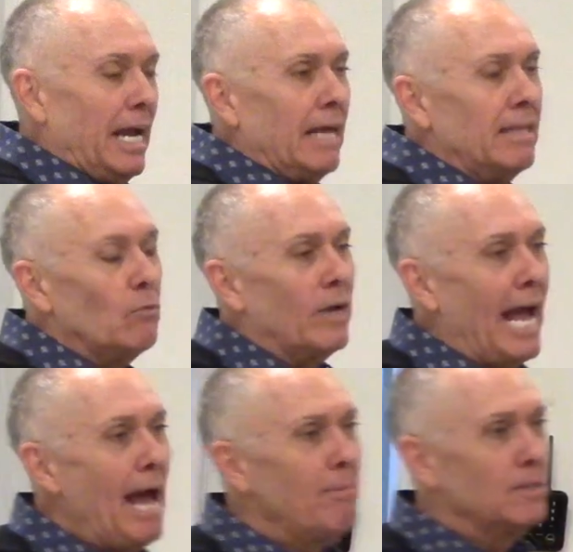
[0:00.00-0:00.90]
and then what
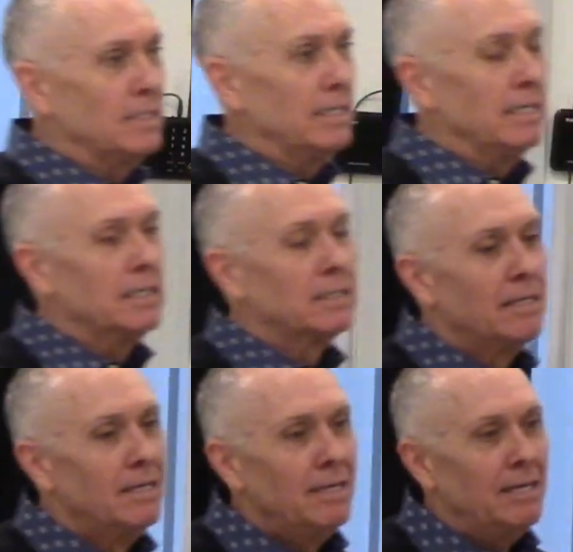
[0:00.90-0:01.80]
happens
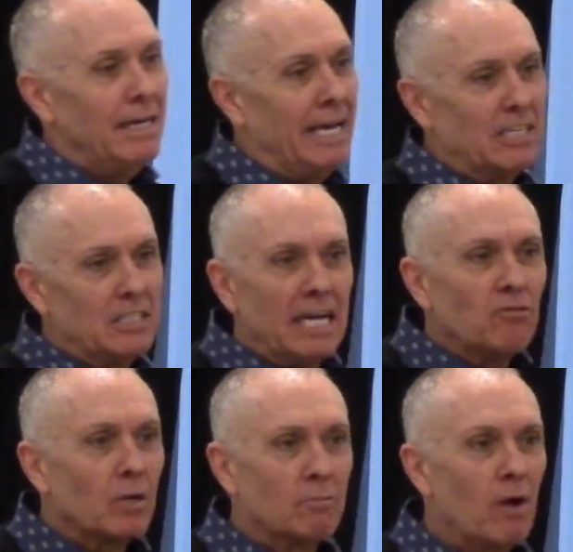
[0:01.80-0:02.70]
is, it's
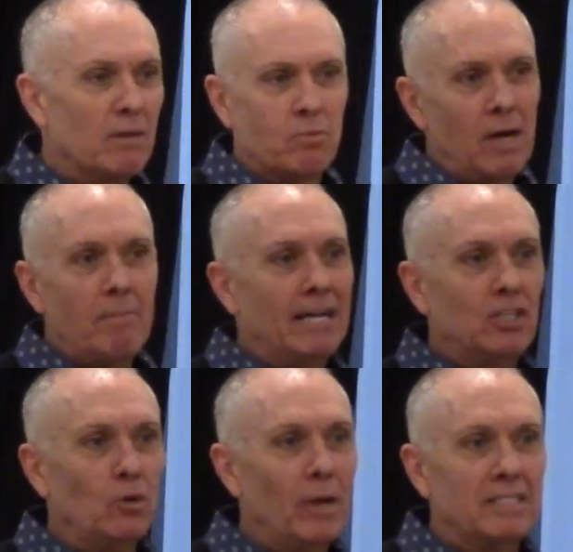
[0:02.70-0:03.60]
never really brought, brought about
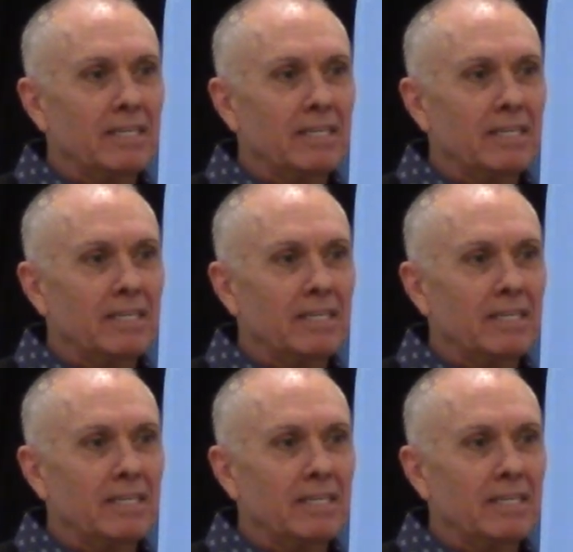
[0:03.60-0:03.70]
two weeks,